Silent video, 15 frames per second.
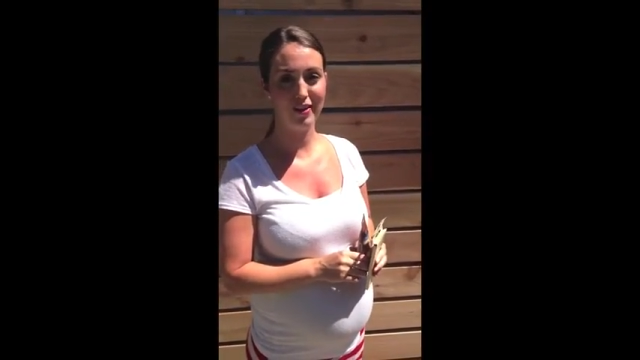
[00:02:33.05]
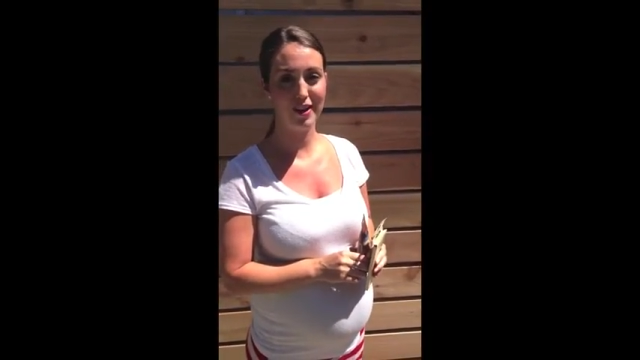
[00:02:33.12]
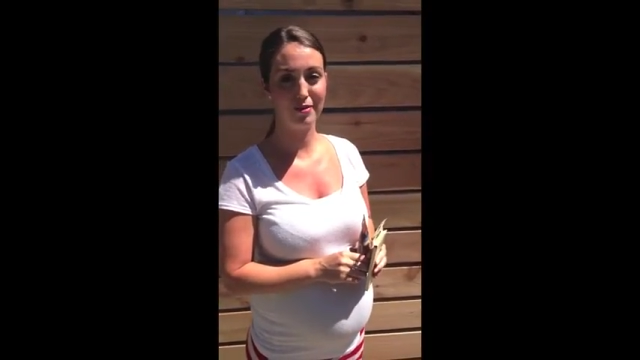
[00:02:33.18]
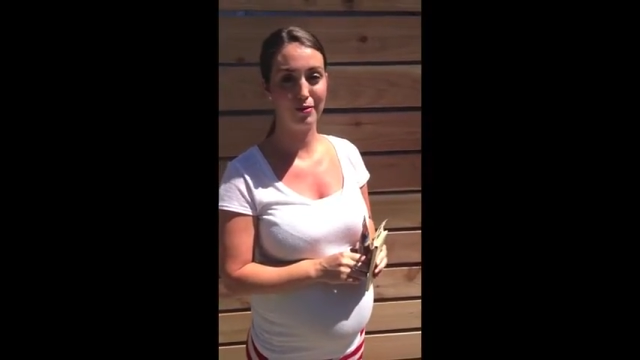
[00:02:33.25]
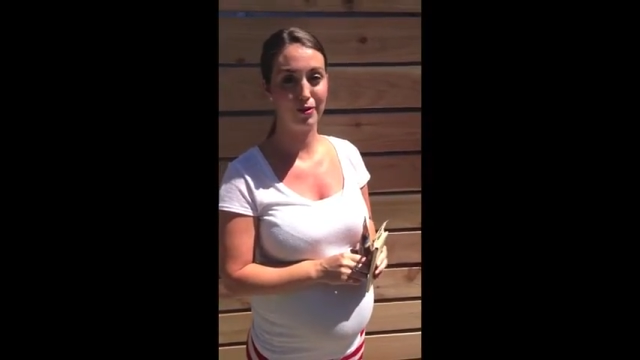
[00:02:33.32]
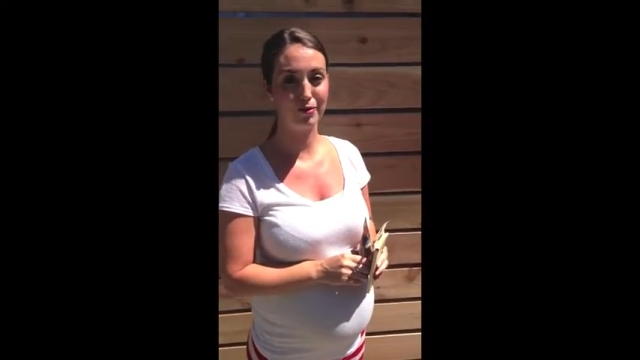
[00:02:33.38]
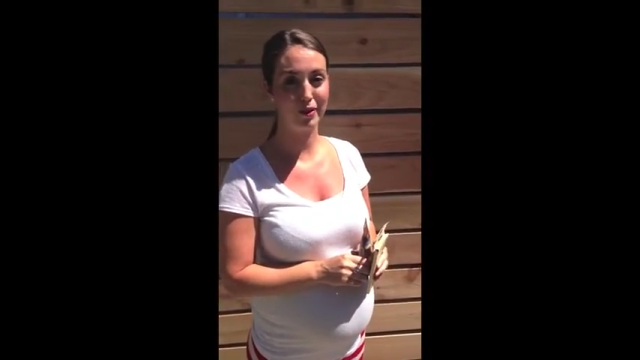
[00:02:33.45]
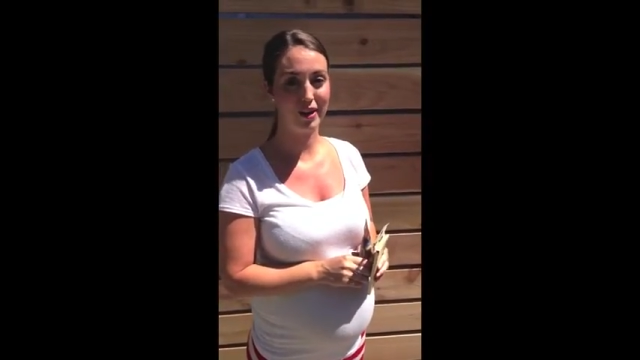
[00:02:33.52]

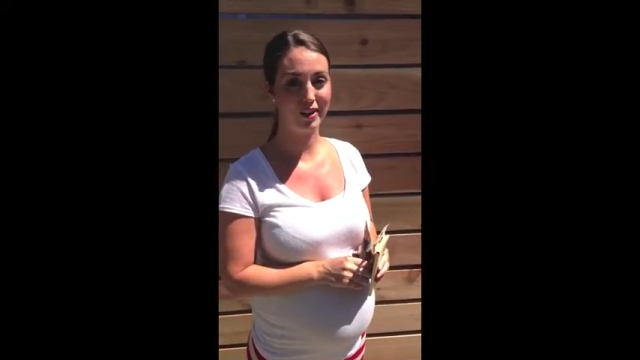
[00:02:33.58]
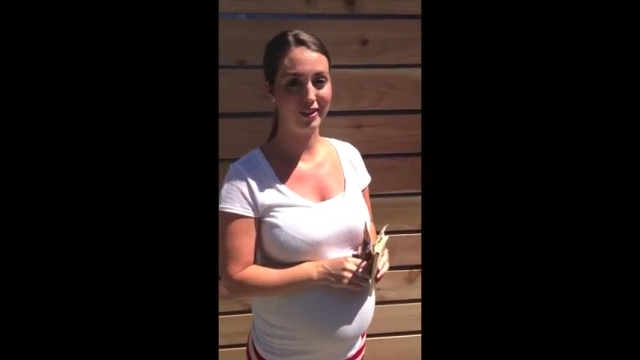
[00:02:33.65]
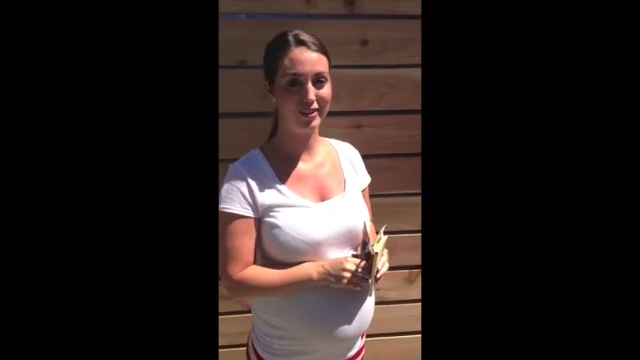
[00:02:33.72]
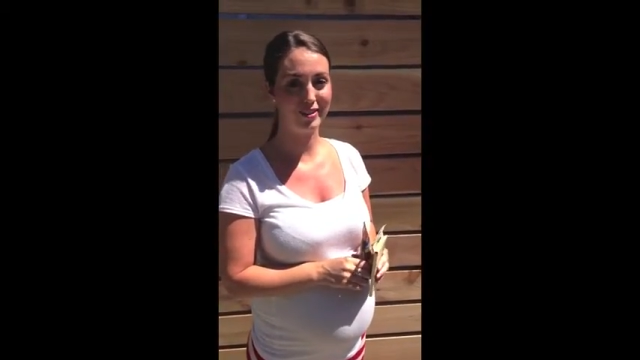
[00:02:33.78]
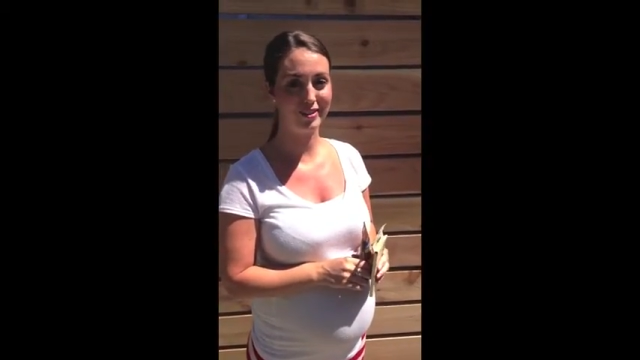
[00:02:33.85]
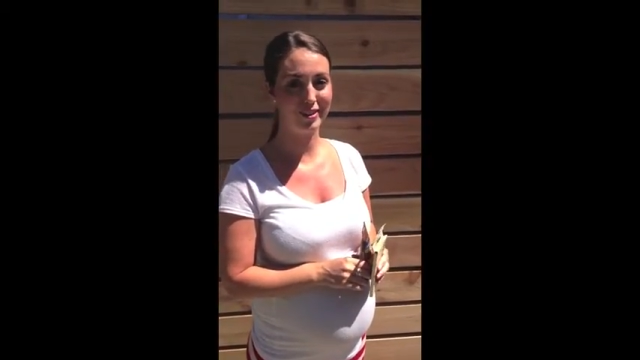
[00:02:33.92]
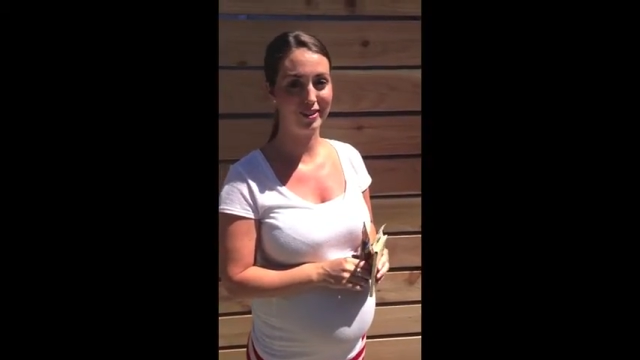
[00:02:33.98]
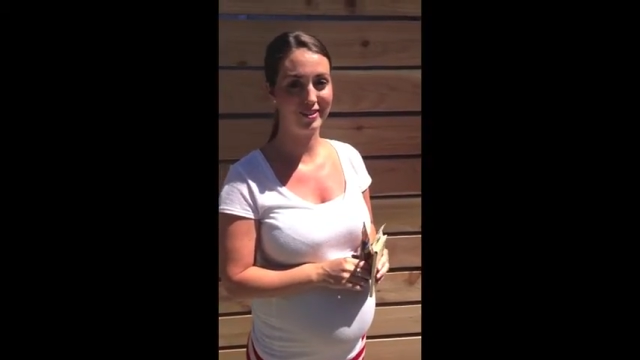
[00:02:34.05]
and we're ready
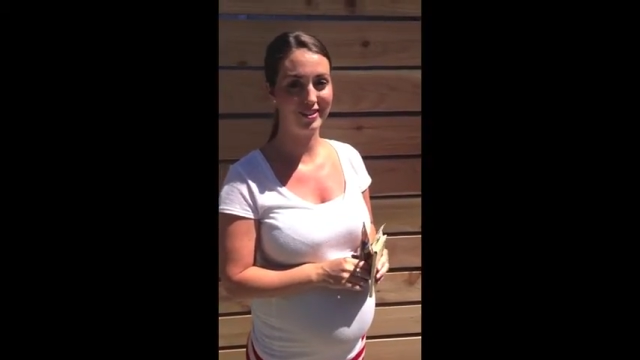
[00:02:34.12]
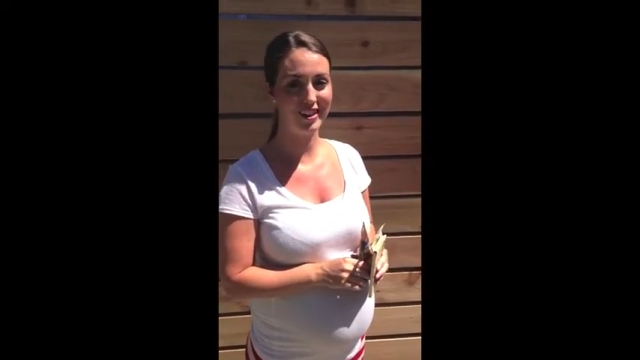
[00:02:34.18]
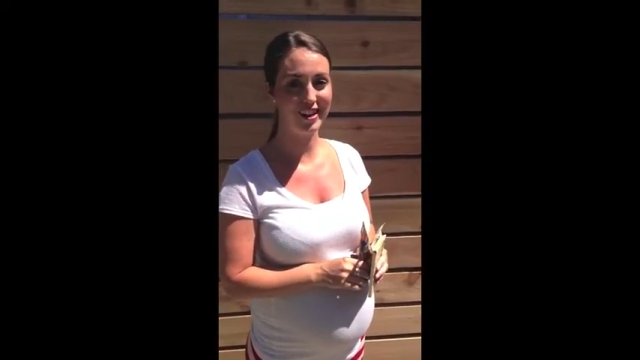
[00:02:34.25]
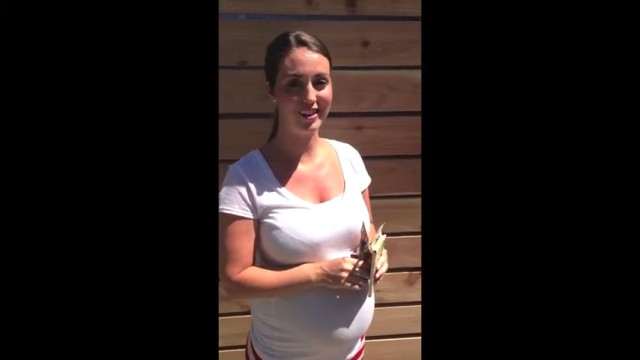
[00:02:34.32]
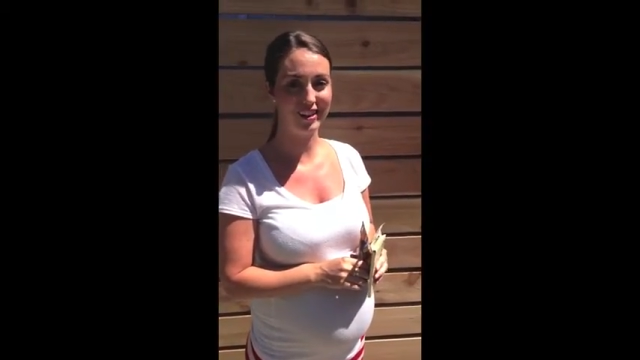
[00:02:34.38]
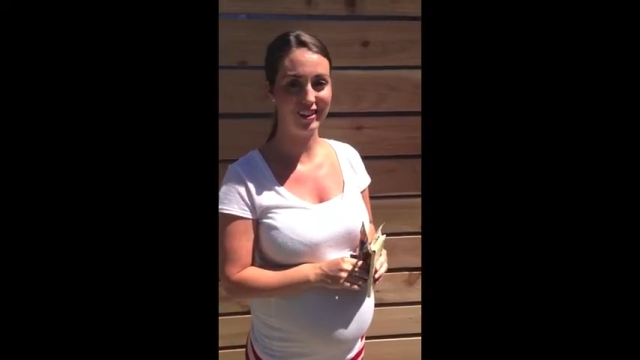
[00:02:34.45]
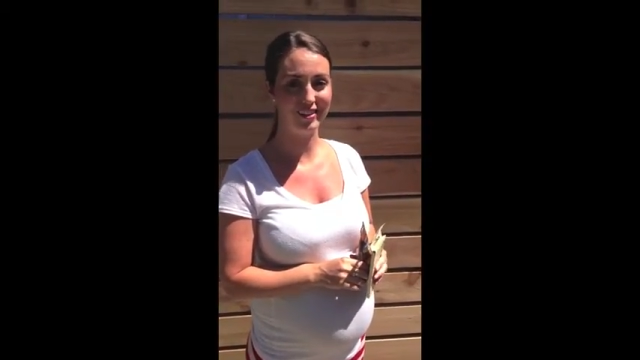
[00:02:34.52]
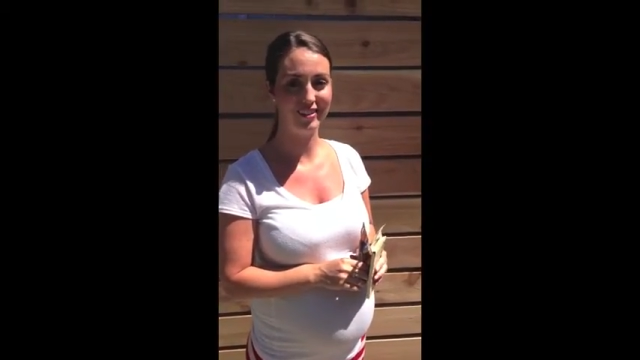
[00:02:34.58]
to start
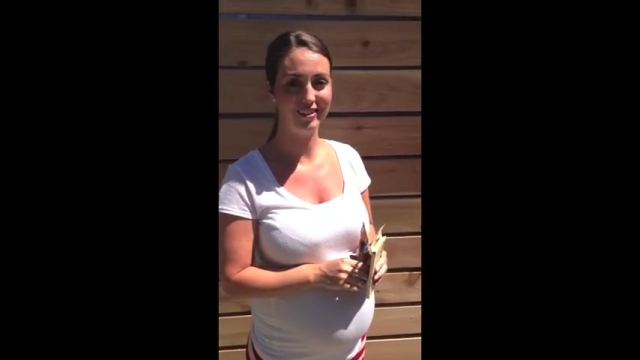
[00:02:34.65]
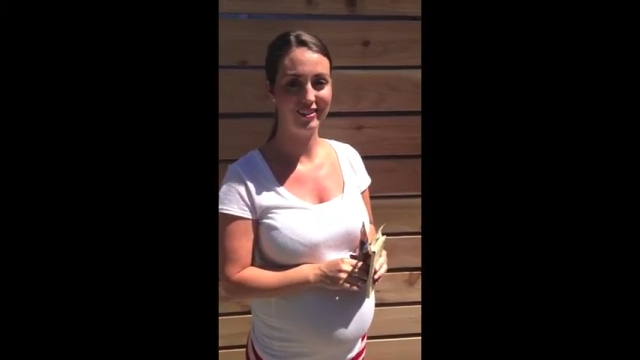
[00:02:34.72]
staining.